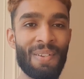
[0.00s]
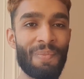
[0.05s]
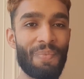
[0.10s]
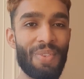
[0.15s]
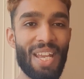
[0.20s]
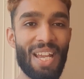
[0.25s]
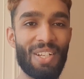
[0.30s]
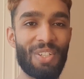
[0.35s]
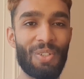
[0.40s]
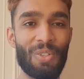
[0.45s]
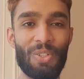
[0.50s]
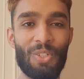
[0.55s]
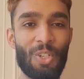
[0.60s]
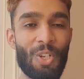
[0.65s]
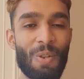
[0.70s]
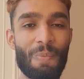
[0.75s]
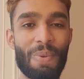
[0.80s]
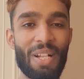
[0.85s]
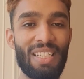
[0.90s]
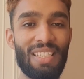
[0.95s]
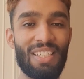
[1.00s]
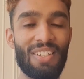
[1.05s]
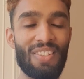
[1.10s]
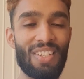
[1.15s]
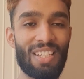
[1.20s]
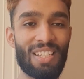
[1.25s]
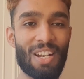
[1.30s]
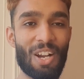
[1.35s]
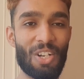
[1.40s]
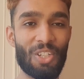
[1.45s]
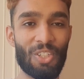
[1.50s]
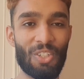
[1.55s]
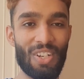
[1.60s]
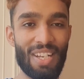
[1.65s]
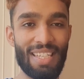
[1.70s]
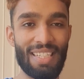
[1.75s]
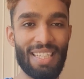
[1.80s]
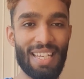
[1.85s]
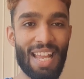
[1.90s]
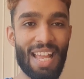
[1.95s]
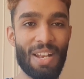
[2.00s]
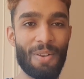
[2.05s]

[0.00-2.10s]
yeah, so the tunability on this car is crazy.